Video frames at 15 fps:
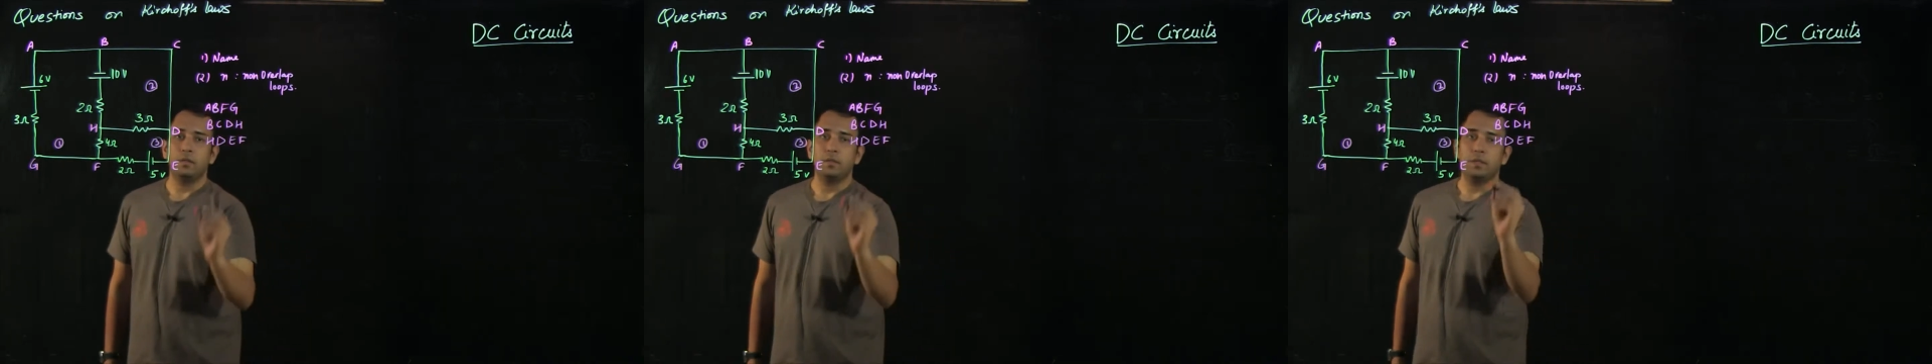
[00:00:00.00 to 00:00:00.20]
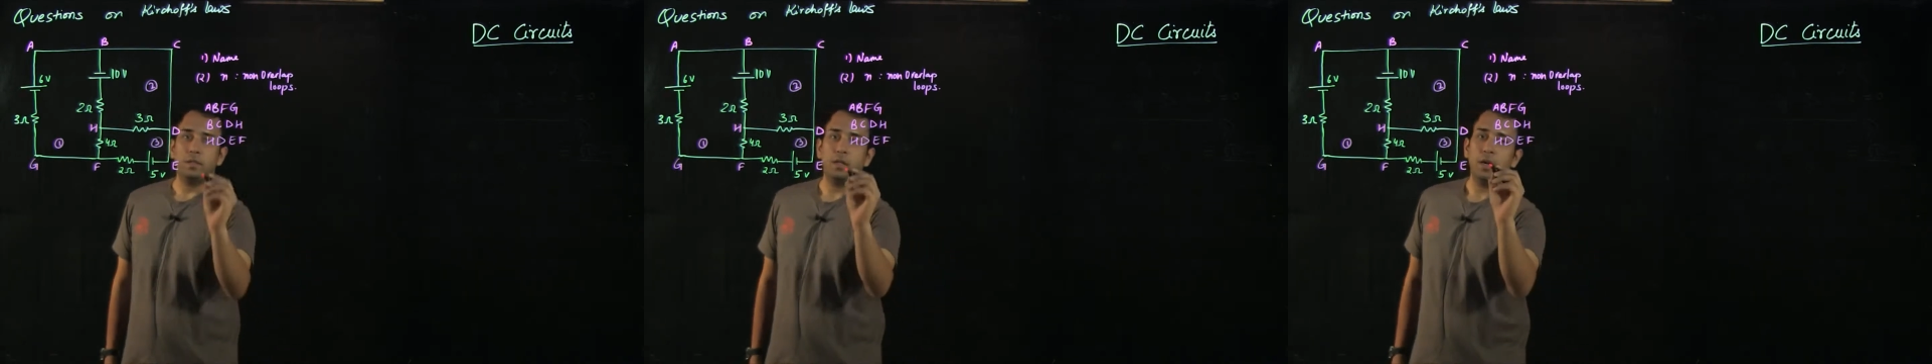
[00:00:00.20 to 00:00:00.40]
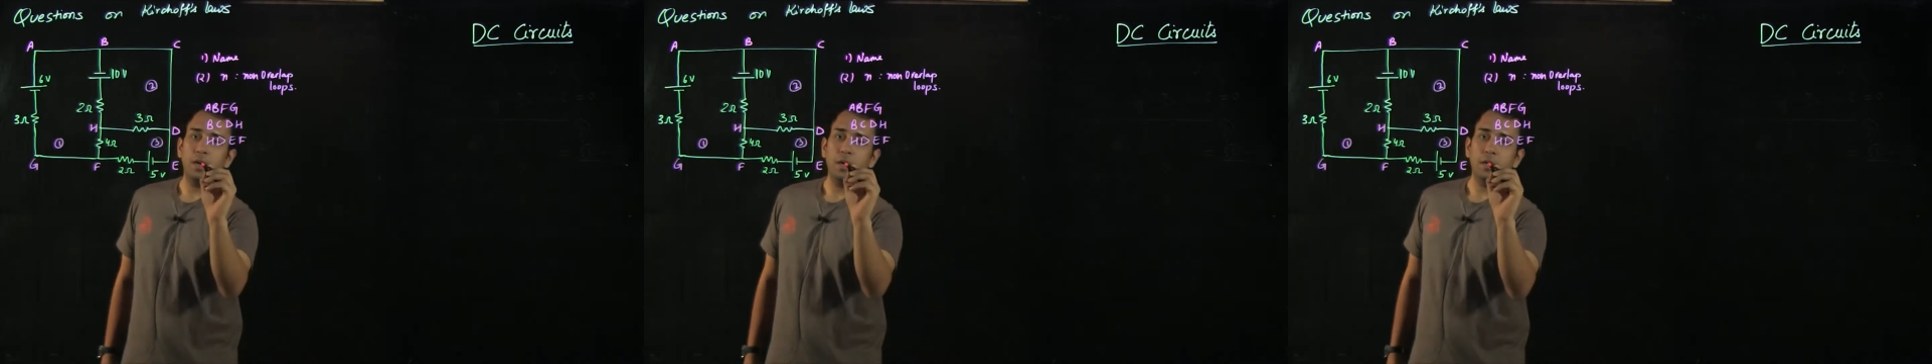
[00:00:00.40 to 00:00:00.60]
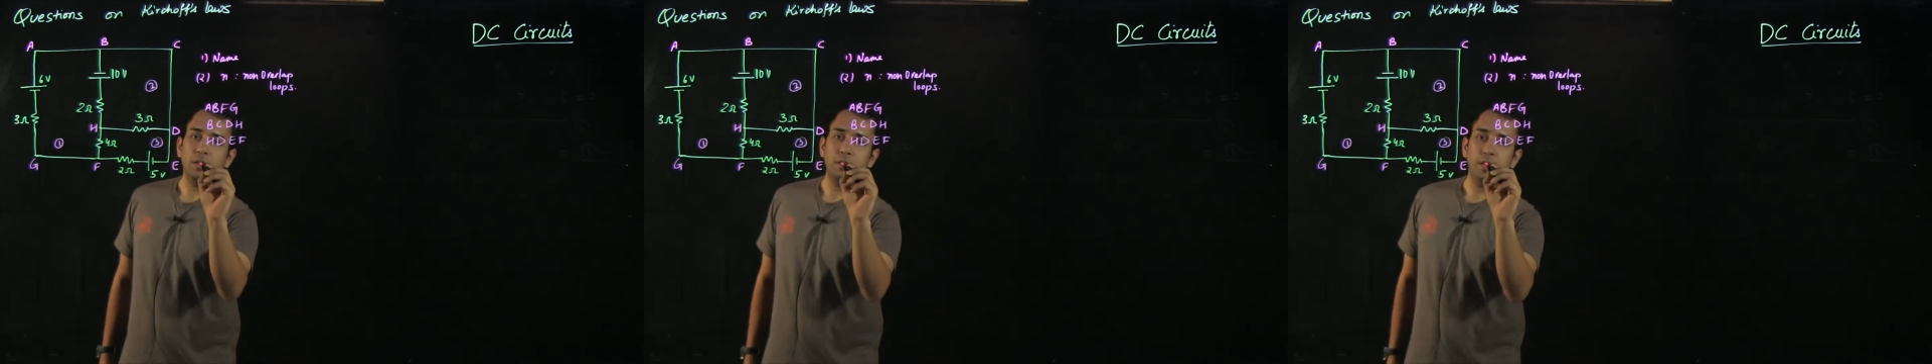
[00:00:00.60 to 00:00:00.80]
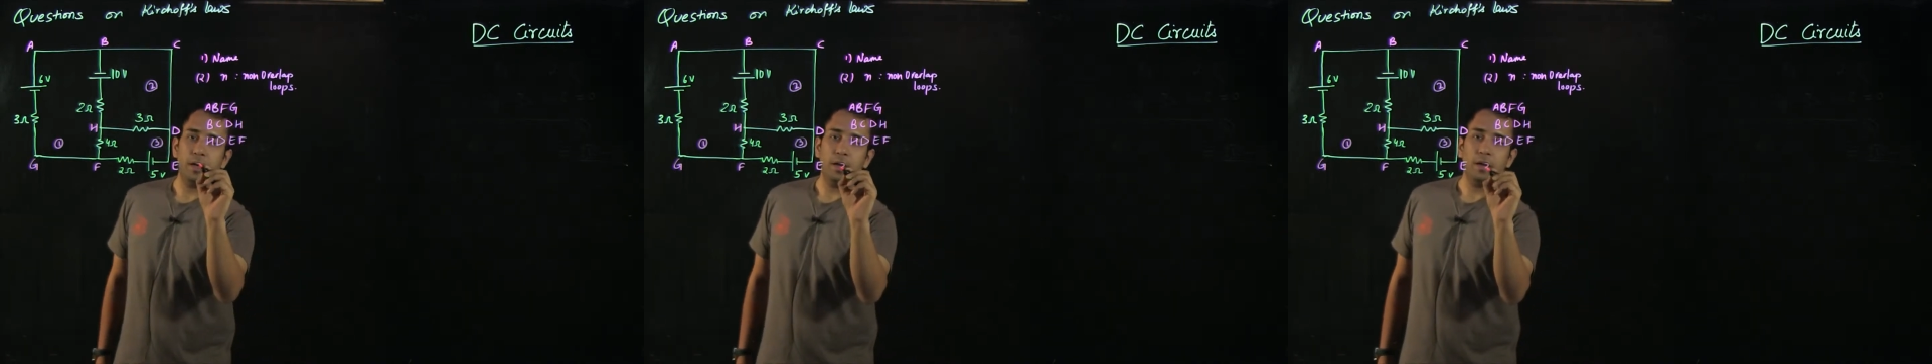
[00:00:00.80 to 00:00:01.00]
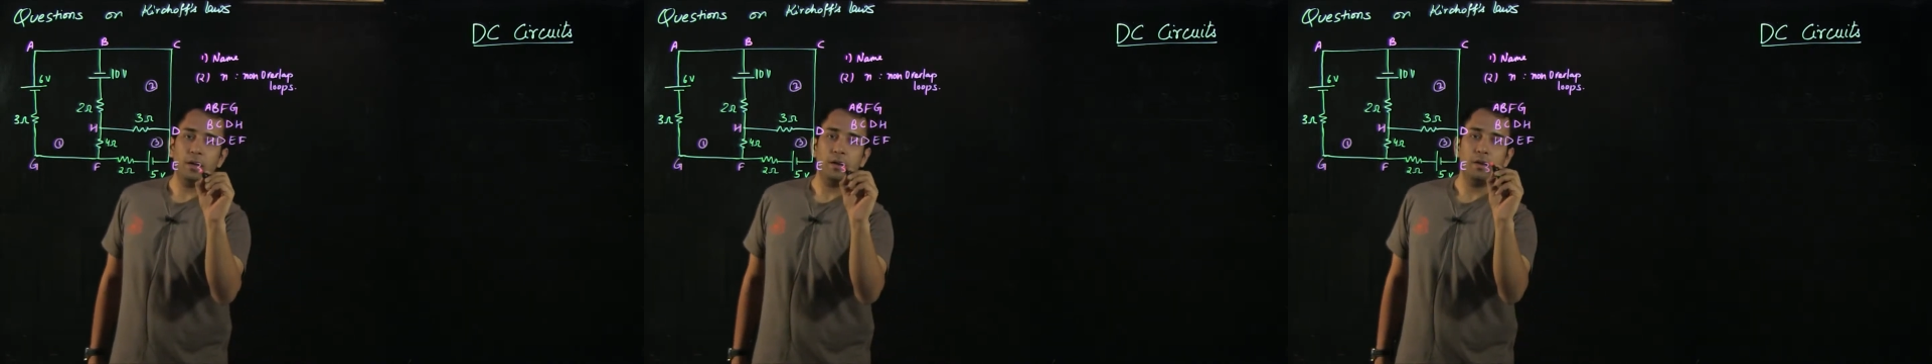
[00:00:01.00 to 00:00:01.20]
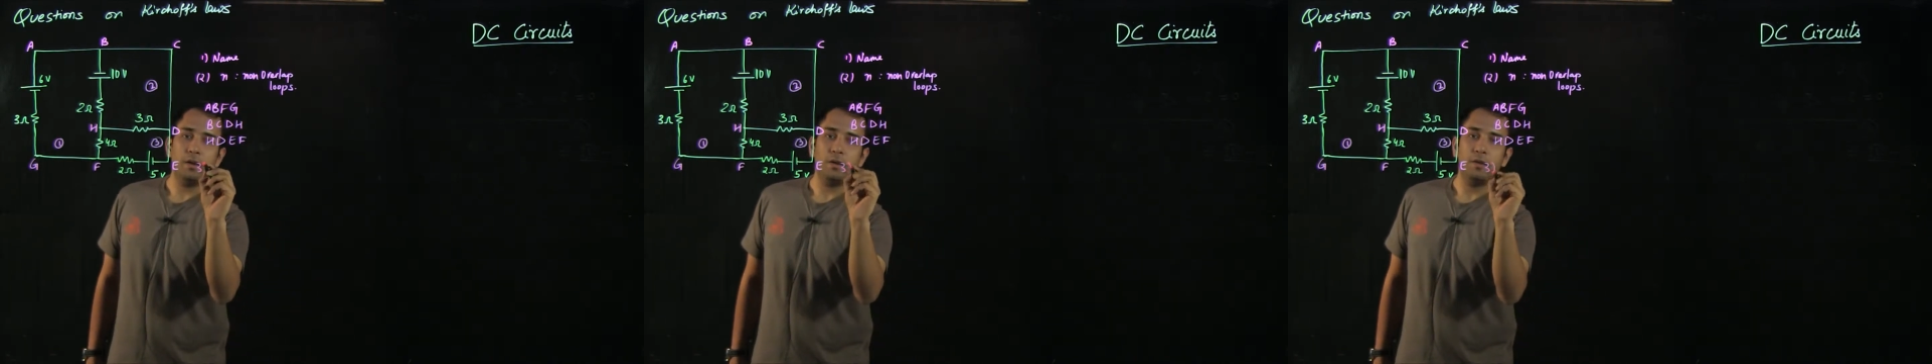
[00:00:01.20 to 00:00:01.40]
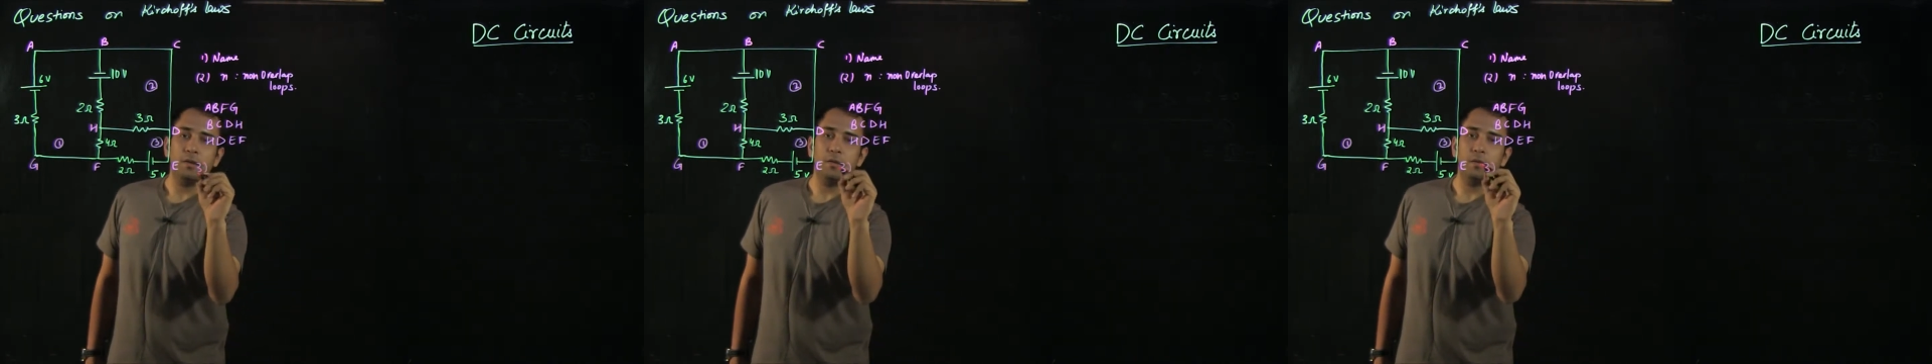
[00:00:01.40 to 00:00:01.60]
The third thing
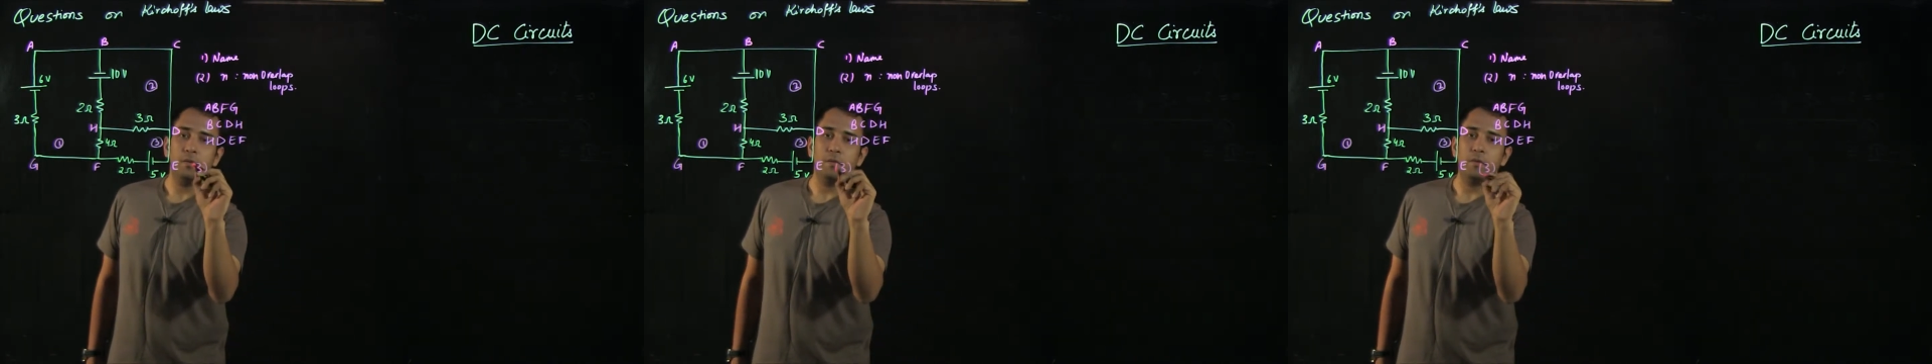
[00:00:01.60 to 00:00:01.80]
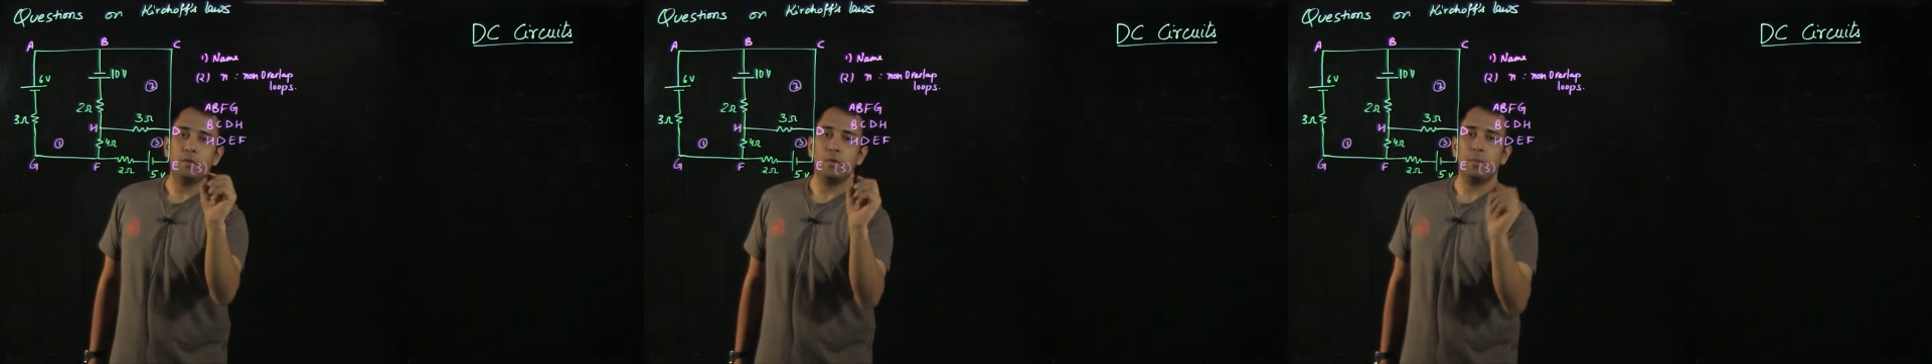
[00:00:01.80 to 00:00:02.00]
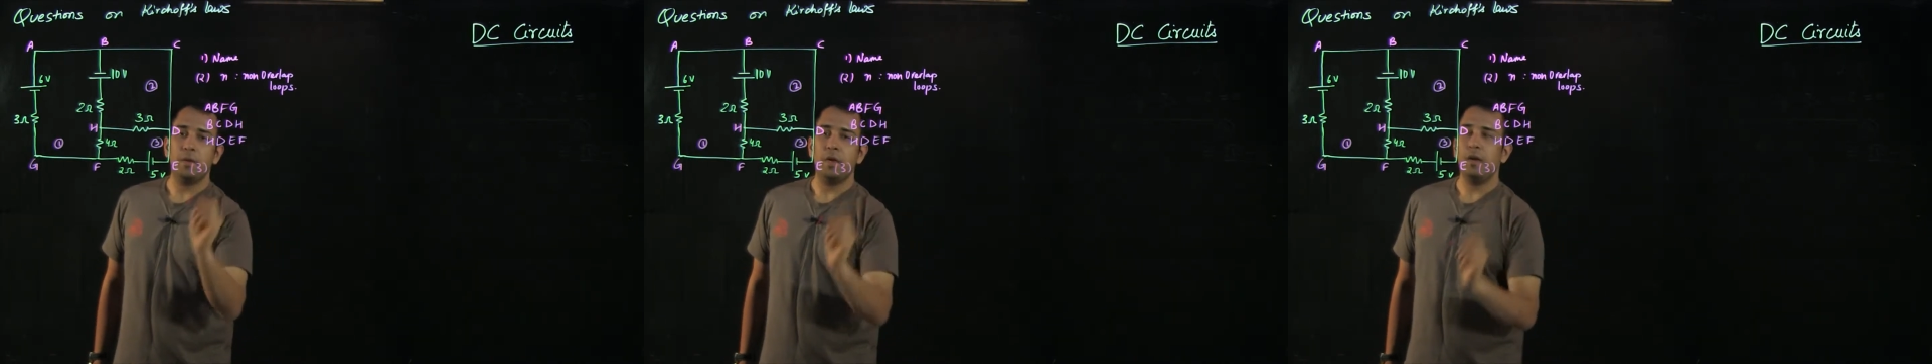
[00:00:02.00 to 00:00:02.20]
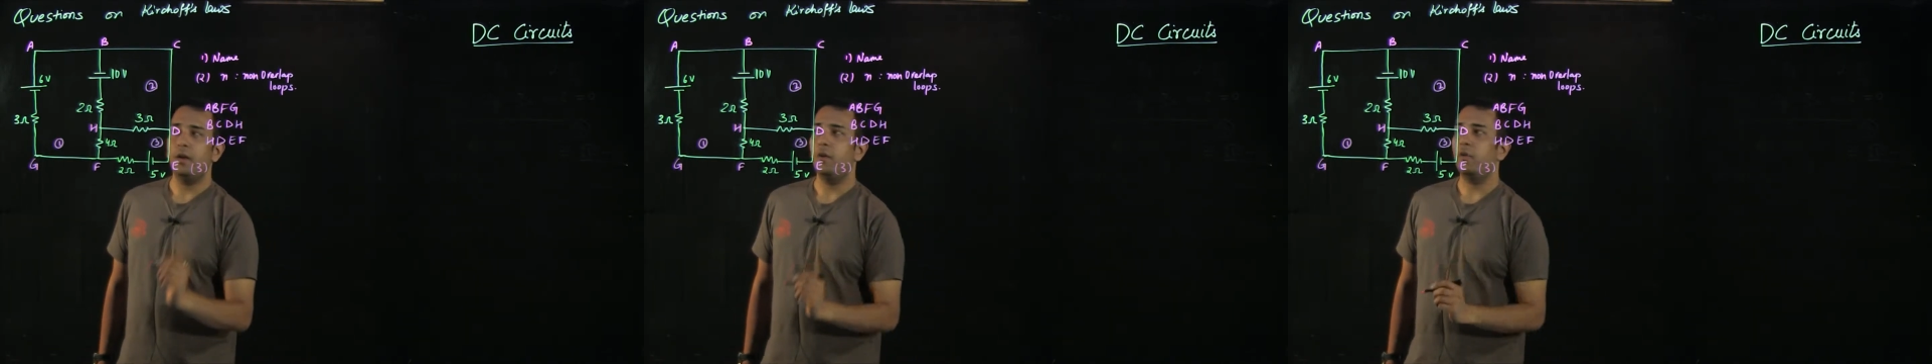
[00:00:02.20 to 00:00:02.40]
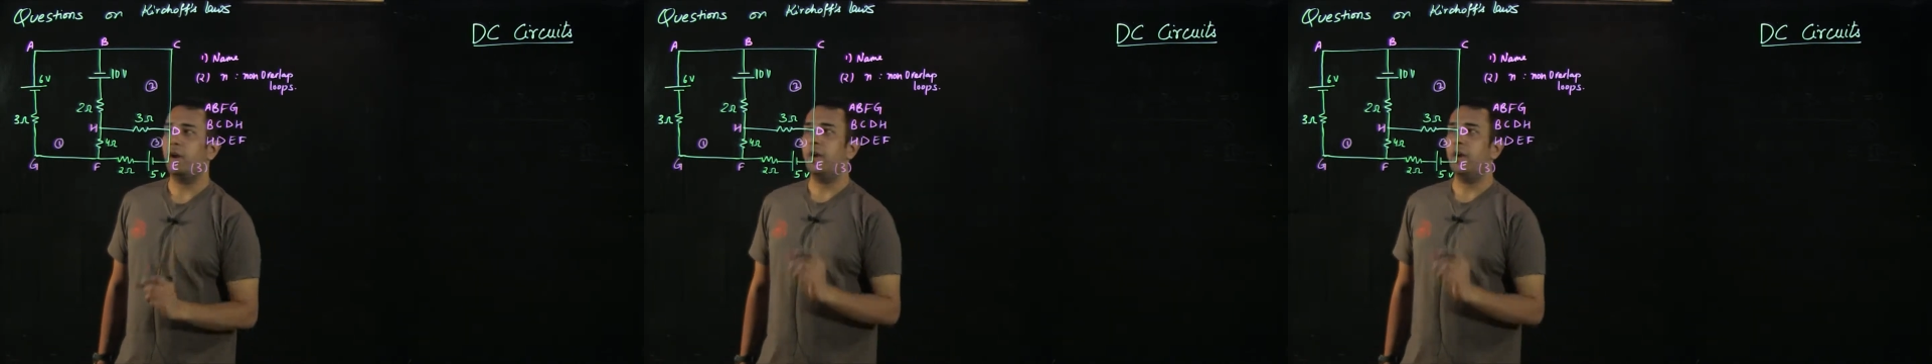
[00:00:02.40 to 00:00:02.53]
would be to